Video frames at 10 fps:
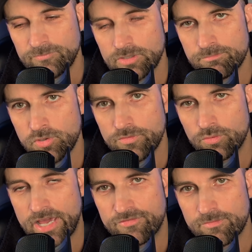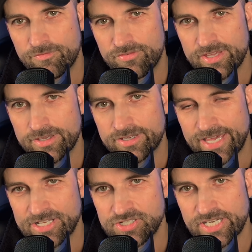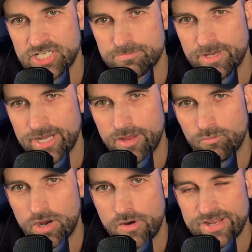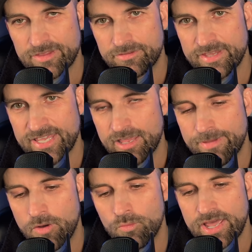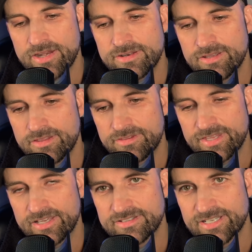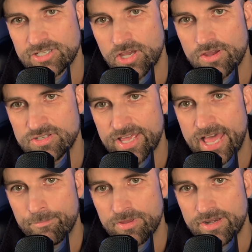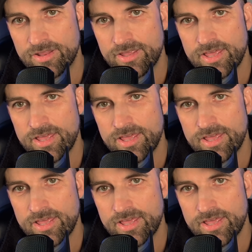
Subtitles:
Move away from fear and judgment and worry and thinking about when things are going to happen.